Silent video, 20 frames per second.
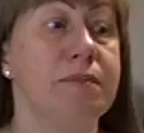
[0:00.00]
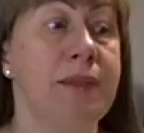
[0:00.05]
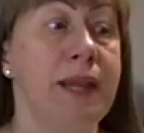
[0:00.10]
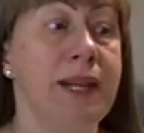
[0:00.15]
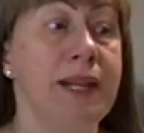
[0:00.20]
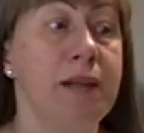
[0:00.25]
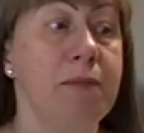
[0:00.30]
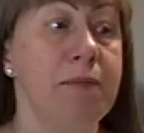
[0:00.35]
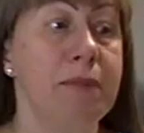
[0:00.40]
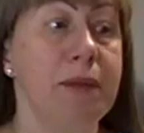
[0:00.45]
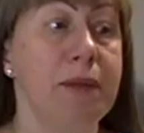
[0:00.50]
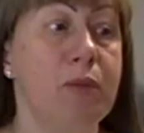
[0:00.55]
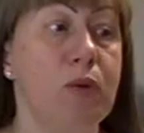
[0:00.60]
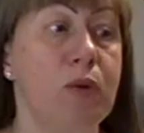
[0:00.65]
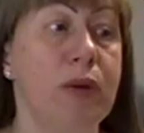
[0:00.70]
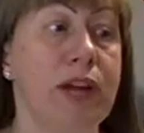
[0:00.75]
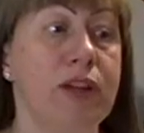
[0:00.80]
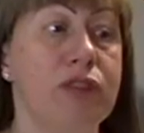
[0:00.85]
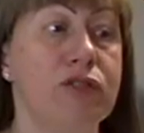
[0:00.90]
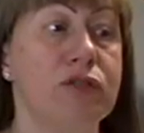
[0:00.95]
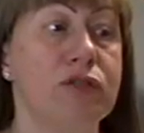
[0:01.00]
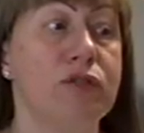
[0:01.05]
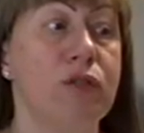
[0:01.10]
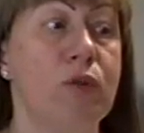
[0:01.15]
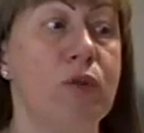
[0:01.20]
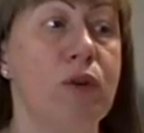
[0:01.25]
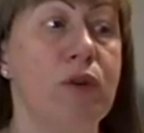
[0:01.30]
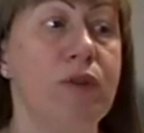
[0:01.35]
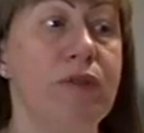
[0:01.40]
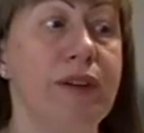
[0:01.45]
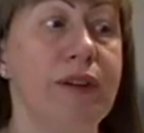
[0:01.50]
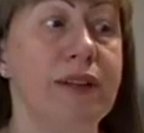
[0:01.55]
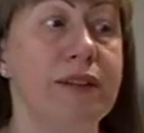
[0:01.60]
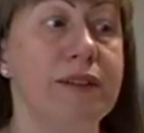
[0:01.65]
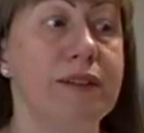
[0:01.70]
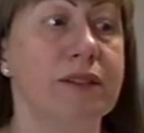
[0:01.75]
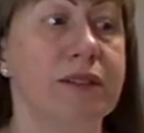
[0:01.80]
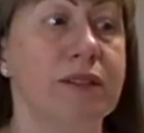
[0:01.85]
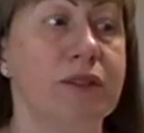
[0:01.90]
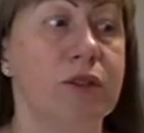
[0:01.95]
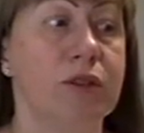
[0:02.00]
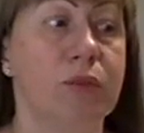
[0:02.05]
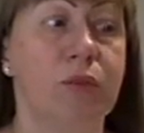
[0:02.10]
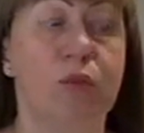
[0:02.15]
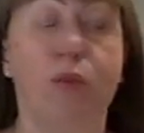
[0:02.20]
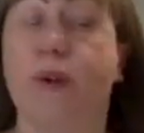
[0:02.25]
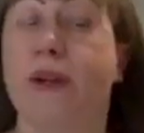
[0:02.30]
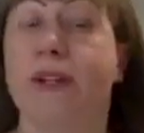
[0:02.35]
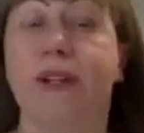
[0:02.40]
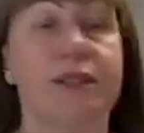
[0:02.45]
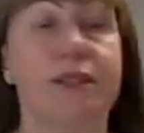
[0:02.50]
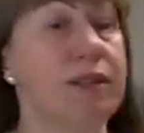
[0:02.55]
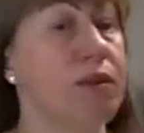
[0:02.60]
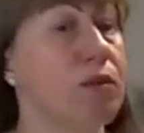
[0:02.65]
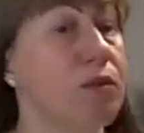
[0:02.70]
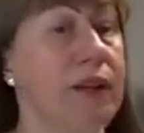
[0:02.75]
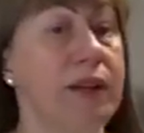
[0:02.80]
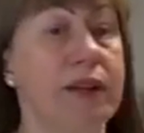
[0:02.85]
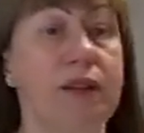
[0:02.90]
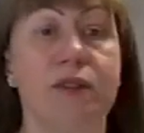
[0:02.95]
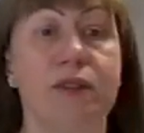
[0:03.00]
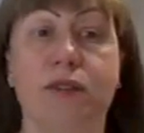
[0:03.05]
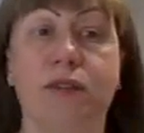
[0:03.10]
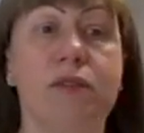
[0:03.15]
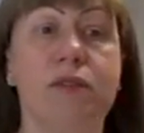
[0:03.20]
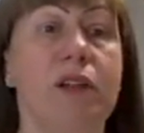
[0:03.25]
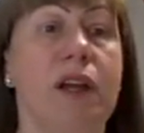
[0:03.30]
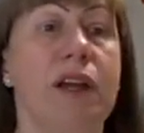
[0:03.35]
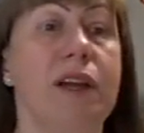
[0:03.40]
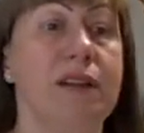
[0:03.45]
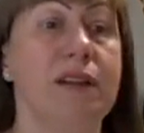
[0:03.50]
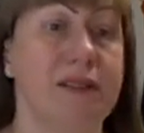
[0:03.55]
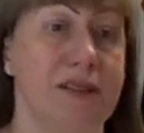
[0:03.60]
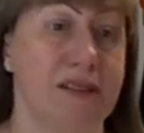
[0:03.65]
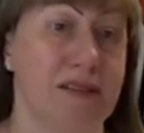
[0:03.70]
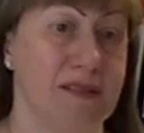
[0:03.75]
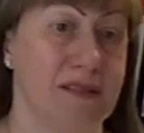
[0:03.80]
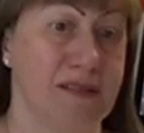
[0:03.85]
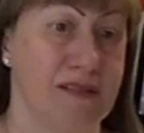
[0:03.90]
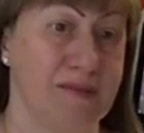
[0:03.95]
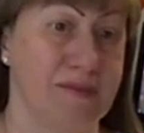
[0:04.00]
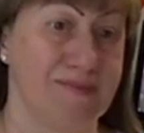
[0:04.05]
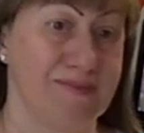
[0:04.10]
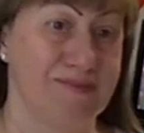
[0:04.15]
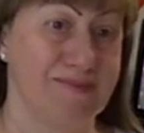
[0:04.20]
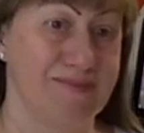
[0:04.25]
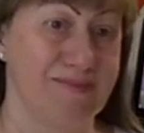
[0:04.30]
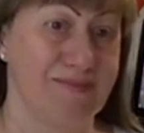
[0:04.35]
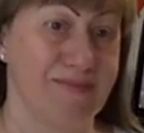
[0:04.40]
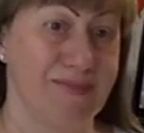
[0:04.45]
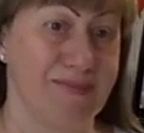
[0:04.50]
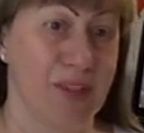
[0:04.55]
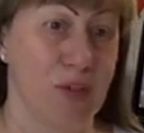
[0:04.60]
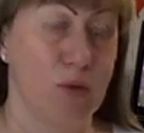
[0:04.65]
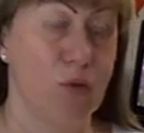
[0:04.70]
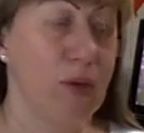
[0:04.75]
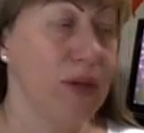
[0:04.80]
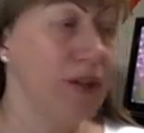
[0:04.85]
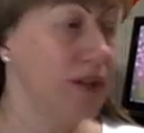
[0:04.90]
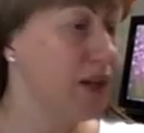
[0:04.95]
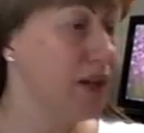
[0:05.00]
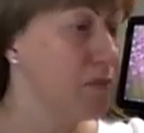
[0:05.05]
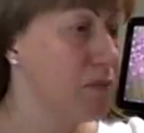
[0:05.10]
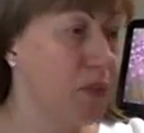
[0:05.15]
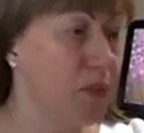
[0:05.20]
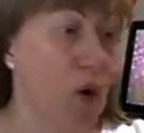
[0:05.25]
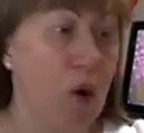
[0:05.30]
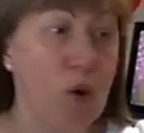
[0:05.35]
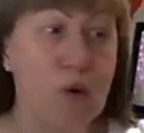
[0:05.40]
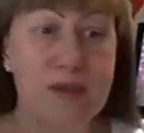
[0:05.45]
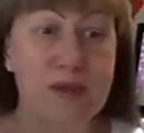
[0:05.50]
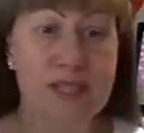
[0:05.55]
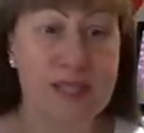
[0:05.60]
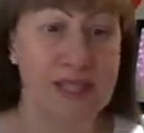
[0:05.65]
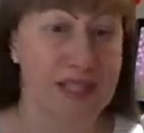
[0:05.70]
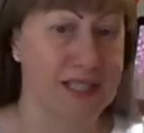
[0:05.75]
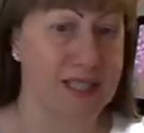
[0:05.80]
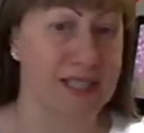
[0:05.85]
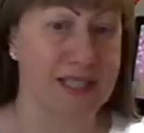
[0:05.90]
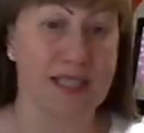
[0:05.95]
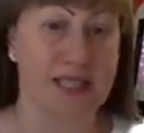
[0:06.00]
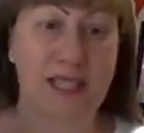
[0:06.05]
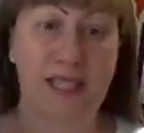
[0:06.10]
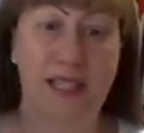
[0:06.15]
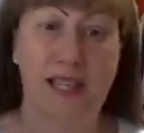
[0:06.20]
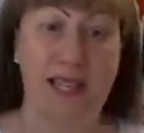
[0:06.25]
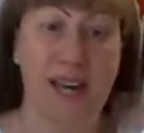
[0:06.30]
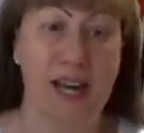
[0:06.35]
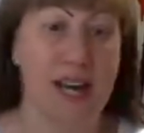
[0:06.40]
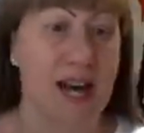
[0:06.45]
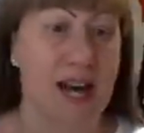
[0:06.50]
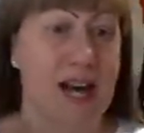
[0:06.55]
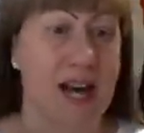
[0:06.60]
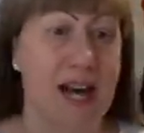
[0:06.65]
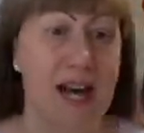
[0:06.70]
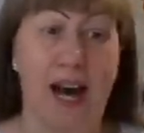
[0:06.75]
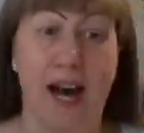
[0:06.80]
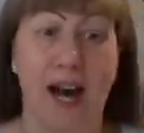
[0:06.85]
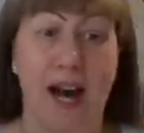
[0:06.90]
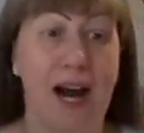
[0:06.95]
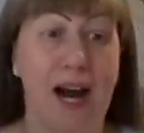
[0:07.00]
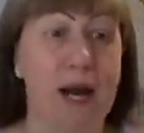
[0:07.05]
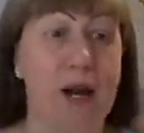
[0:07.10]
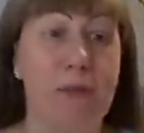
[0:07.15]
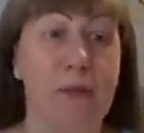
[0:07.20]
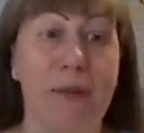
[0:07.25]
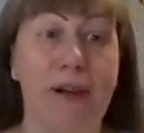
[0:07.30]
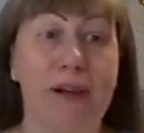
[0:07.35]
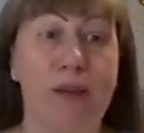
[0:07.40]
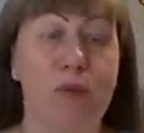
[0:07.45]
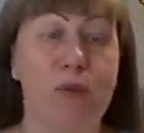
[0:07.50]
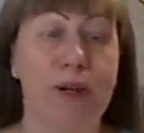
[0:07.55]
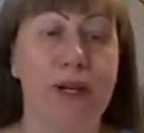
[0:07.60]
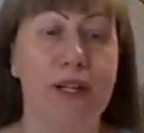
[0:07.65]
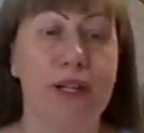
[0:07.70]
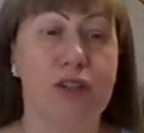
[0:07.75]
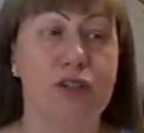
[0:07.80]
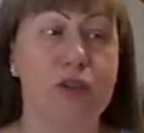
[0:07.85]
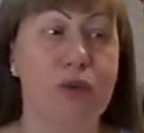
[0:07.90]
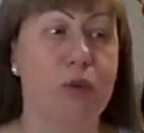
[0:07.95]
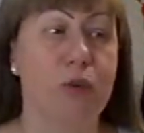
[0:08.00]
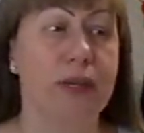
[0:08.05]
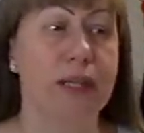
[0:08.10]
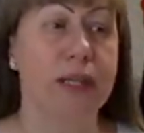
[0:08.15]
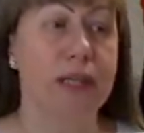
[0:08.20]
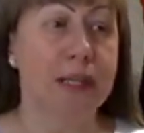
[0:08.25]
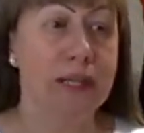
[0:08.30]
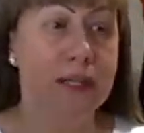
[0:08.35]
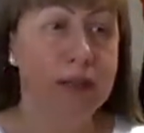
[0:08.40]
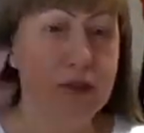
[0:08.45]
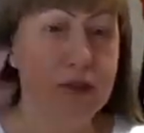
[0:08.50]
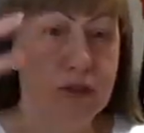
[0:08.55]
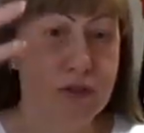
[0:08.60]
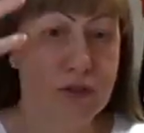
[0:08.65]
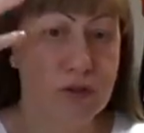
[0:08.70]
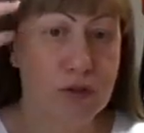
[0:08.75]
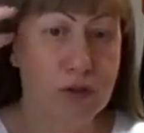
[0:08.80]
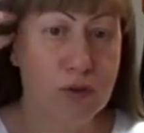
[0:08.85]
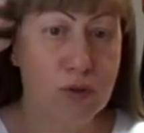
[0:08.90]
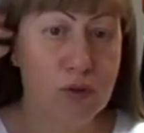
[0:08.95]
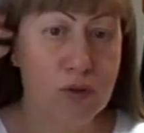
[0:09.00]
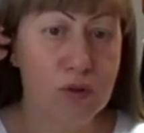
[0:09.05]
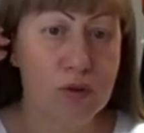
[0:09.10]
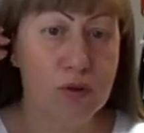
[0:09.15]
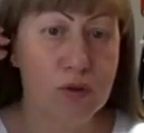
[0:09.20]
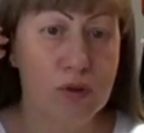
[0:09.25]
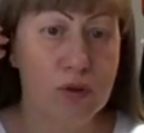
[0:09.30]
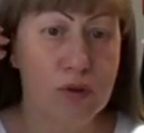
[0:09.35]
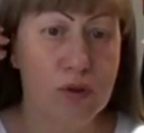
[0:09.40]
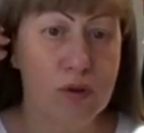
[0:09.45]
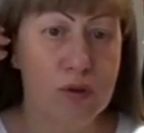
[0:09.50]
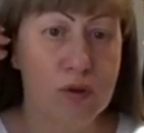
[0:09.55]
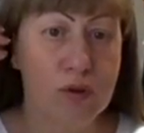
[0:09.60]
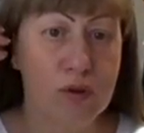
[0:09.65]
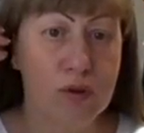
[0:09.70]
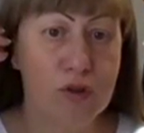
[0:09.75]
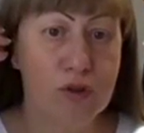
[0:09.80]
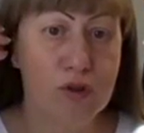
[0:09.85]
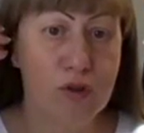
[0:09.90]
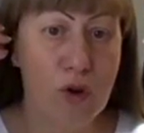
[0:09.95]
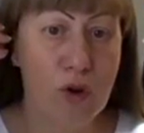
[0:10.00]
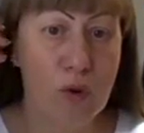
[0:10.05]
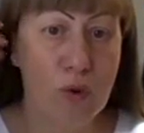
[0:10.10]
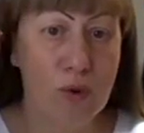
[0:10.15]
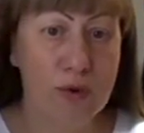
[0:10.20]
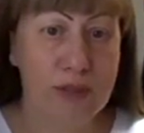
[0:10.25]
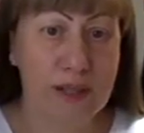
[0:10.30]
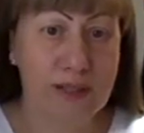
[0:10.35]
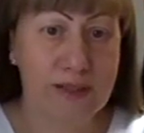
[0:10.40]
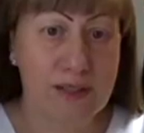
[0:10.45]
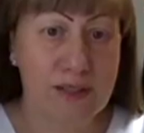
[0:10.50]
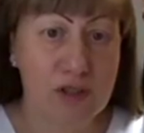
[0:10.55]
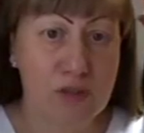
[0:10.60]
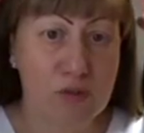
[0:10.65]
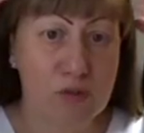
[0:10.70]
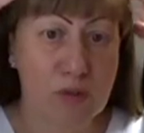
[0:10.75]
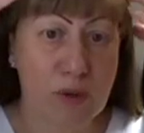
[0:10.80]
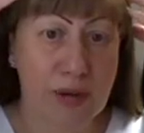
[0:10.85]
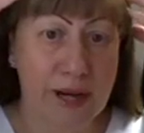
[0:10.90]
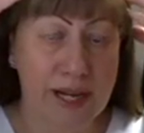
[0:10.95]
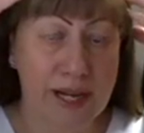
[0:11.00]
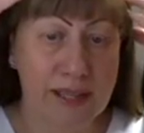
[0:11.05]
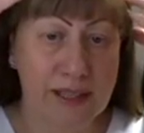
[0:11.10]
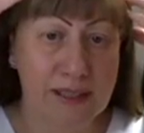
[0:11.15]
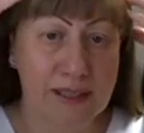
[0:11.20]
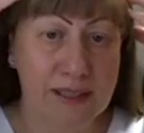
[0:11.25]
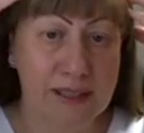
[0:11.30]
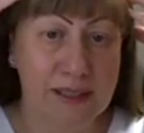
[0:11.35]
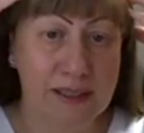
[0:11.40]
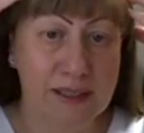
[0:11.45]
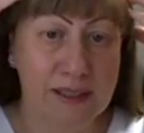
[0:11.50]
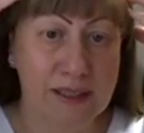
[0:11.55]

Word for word: many people get to know of it when it's already too late, when the impulses are up and running. So we need to know that this brain